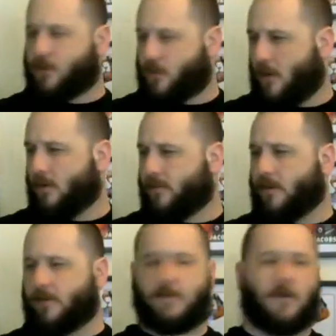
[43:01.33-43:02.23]
shows.
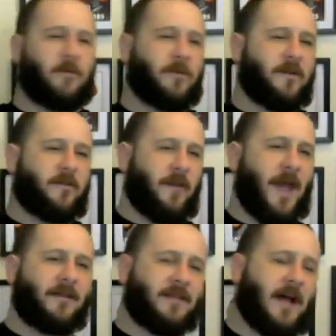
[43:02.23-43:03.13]
It'll still be
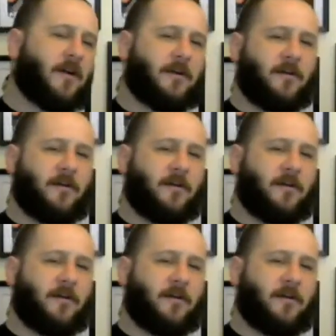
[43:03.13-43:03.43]
SmackDown and